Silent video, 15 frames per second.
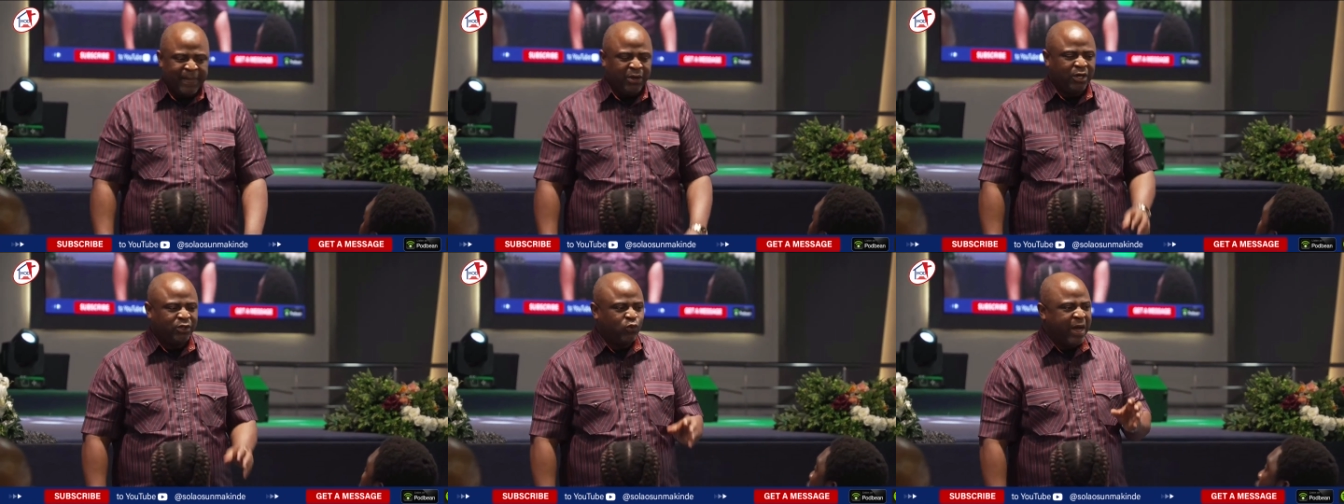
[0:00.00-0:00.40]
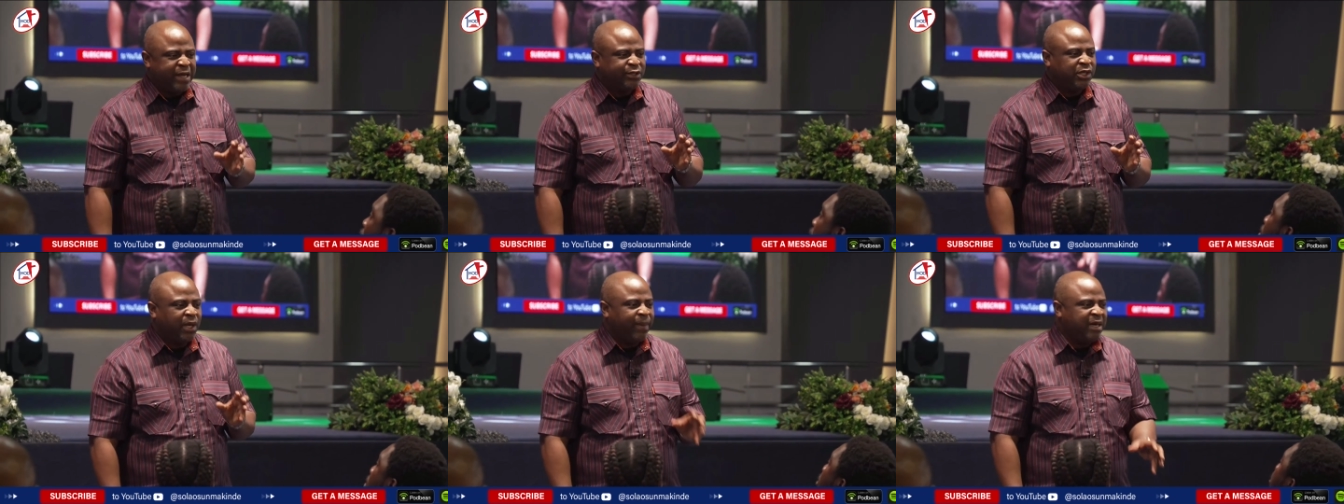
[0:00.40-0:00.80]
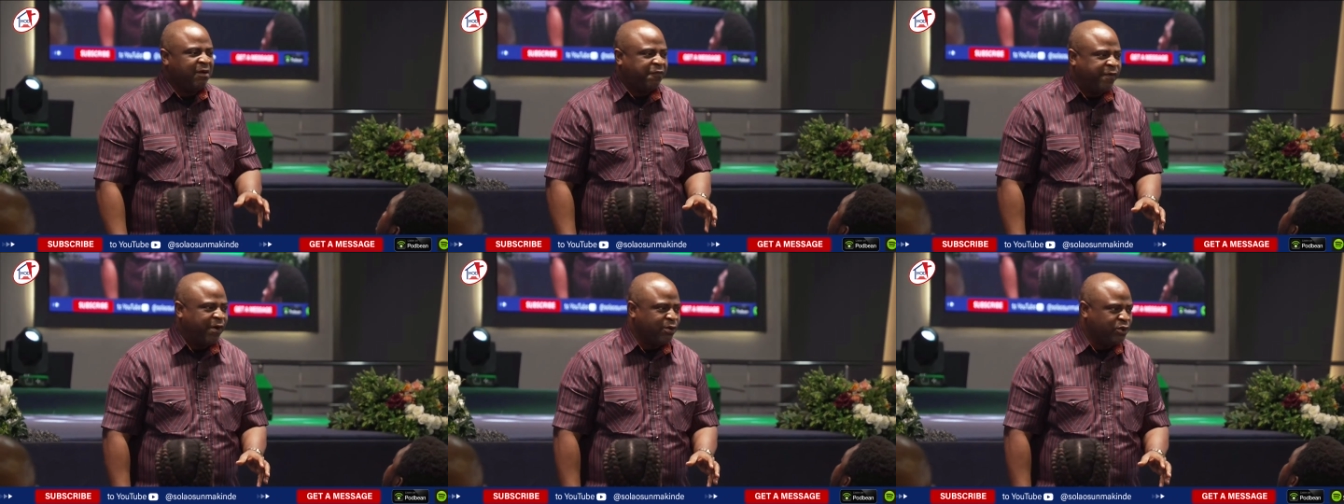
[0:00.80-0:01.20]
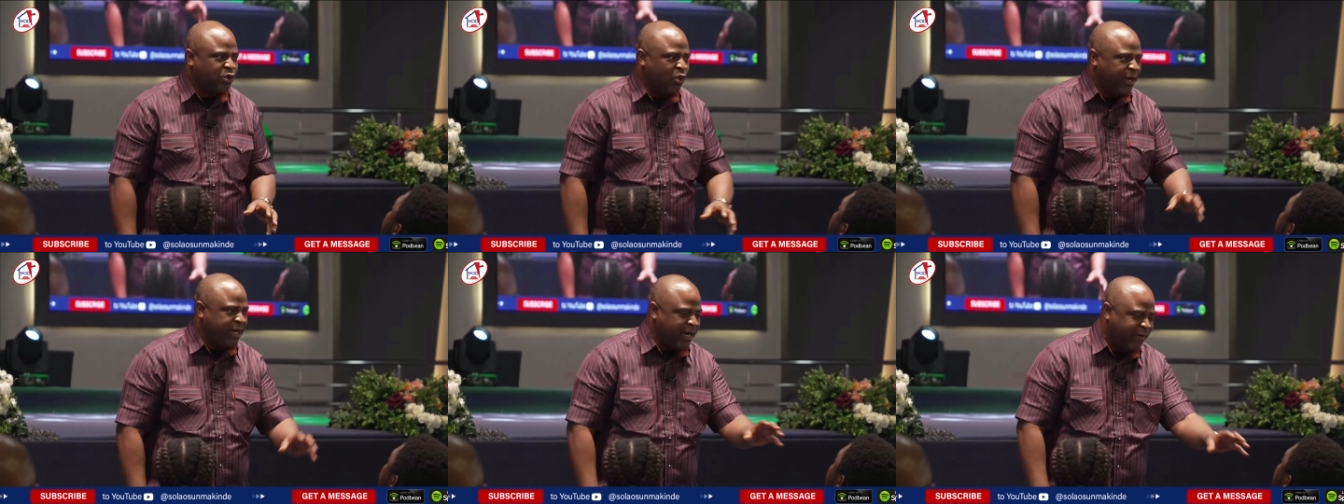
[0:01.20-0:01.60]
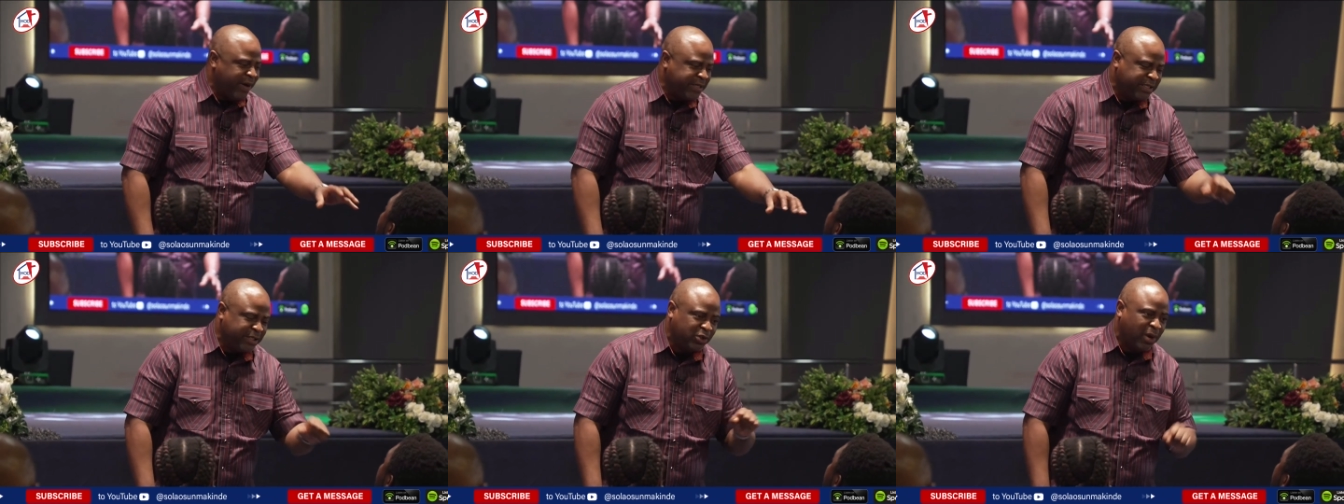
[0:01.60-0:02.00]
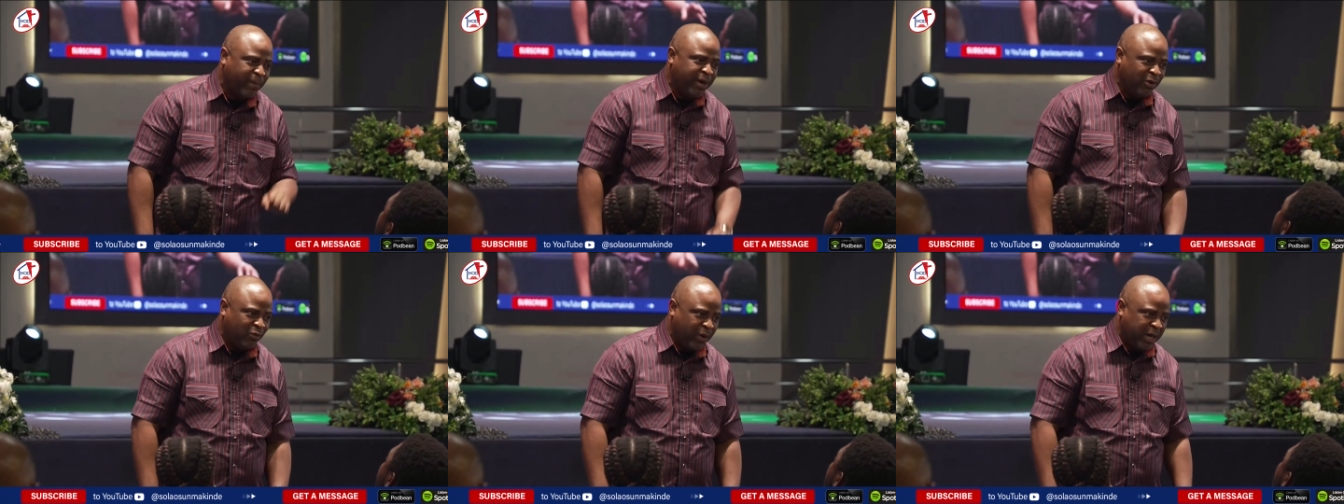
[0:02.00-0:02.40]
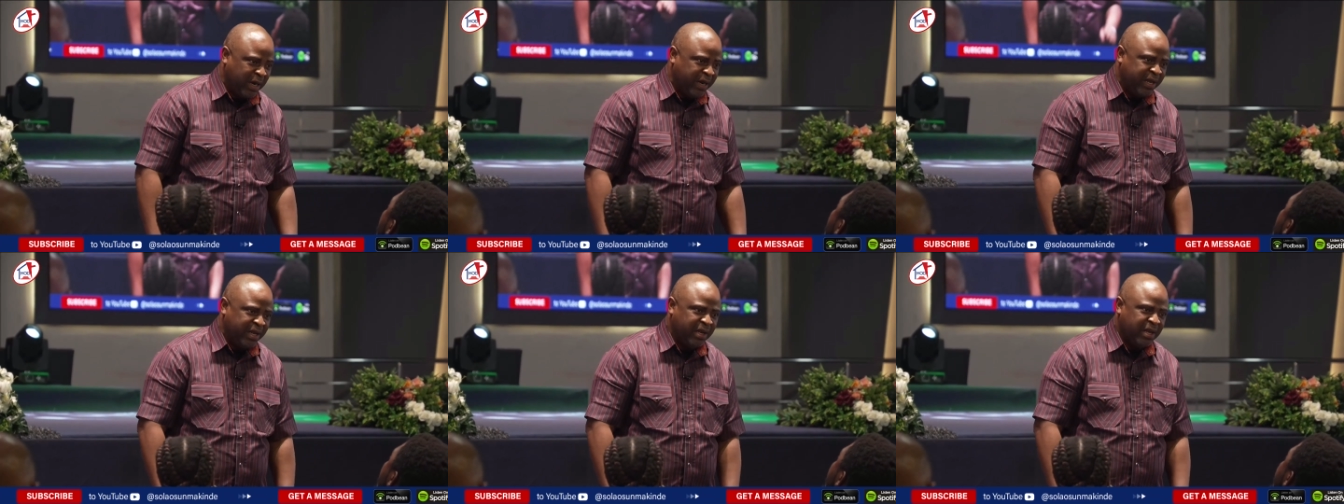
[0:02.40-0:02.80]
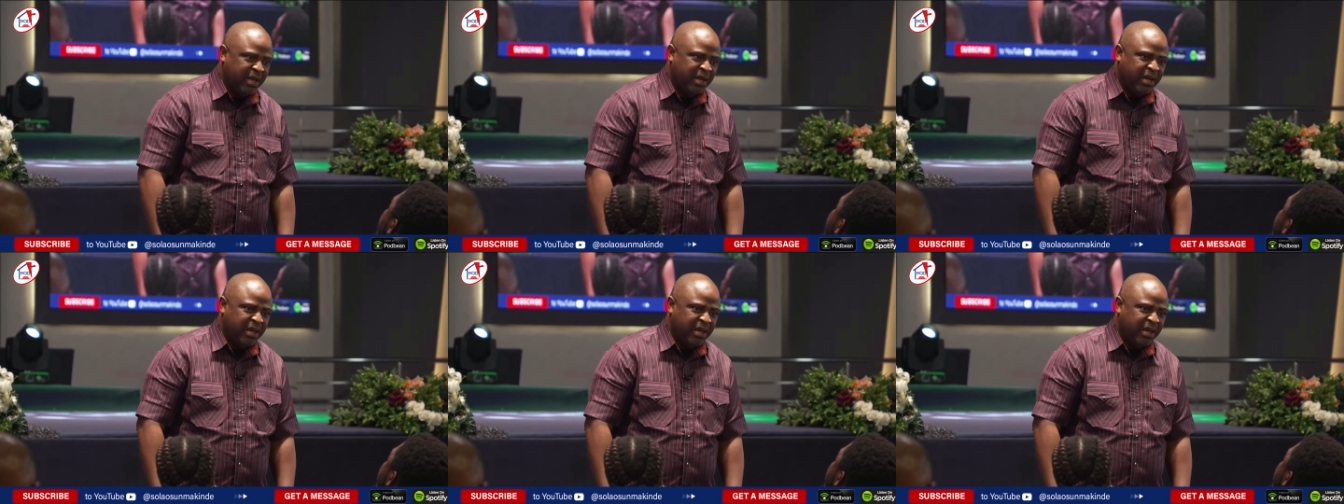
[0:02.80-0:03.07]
Because when somebody fails God, he raises somebody quickly.